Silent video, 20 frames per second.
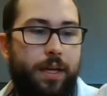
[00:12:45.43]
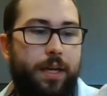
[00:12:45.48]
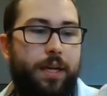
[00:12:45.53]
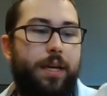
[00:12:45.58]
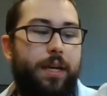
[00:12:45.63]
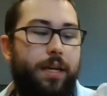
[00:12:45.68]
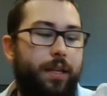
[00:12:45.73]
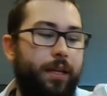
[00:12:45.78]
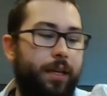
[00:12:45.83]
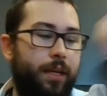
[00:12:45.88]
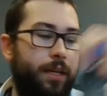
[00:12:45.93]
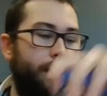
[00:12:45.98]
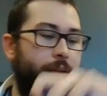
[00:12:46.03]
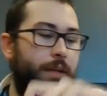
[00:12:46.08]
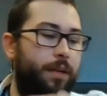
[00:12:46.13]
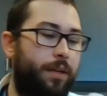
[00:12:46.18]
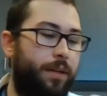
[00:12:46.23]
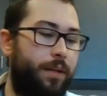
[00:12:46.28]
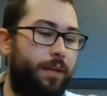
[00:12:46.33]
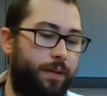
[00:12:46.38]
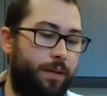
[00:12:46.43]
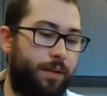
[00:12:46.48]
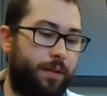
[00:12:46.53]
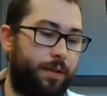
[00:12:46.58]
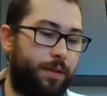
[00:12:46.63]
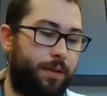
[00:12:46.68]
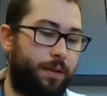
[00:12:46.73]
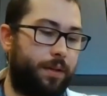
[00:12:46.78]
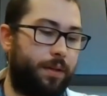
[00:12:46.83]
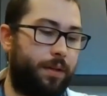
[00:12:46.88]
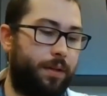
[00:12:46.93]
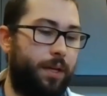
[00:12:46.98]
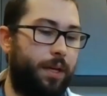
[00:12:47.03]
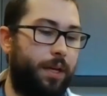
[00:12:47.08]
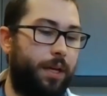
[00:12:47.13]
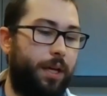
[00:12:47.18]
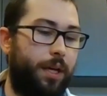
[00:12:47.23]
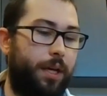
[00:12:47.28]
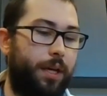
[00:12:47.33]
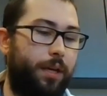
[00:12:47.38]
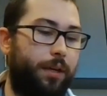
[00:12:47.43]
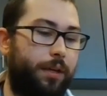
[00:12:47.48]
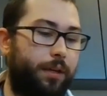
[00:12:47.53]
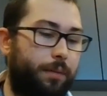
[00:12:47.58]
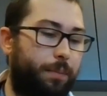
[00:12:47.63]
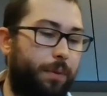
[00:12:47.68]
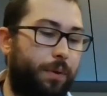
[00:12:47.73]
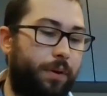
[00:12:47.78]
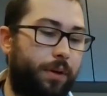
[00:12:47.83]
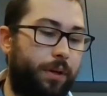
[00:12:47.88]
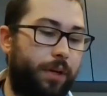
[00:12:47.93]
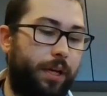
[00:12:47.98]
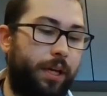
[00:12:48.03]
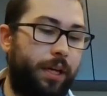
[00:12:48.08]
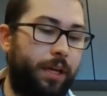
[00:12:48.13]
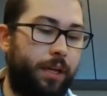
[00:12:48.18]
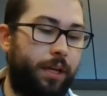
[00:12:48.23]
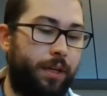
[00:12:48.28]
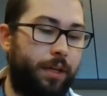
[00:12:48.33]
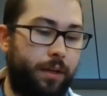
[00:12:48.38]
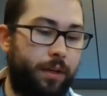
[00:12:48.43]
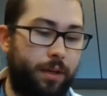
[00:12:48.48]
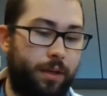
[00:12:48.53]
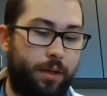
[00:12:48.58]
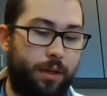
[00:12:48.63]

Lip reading: And then you're gonna pour in